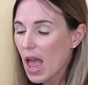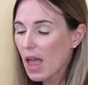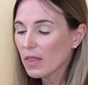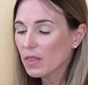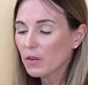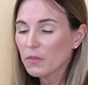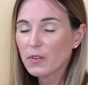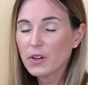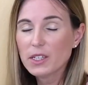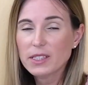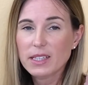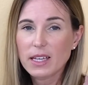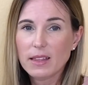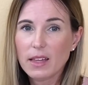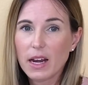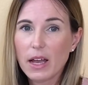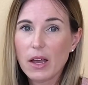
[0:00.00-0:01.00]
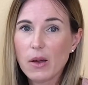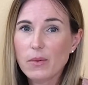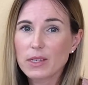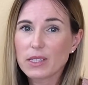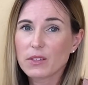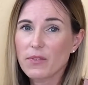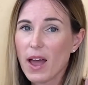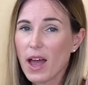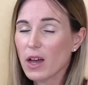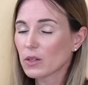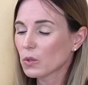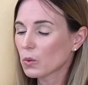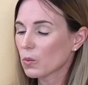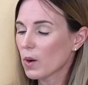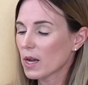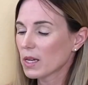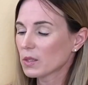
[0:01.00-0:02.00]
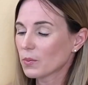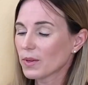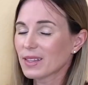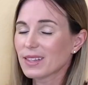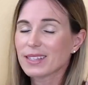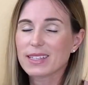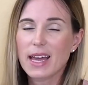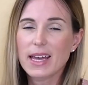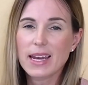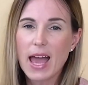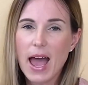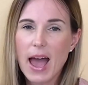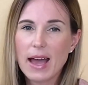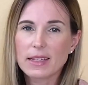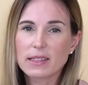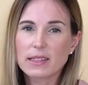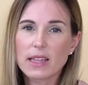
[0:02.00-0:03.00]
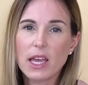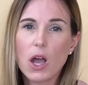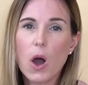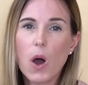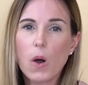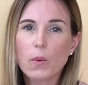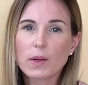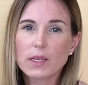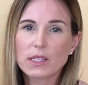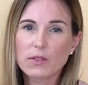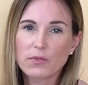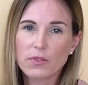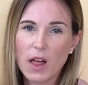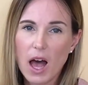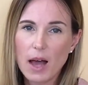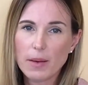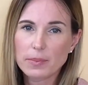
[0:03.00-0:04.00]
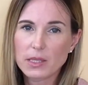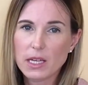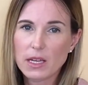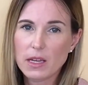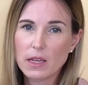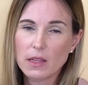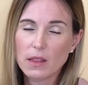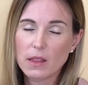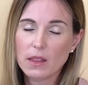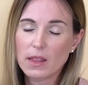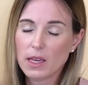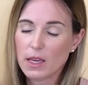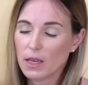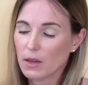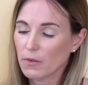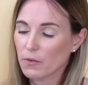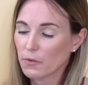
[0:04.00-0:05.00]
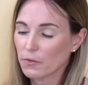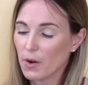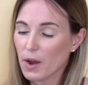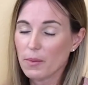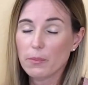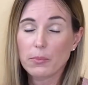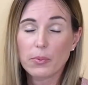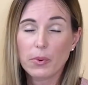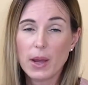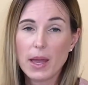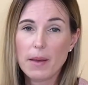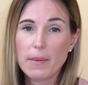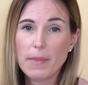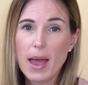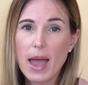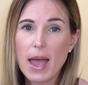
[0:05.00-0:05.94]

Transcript: And the first thing that I always found was with sun hats, they always flopped in the front brim.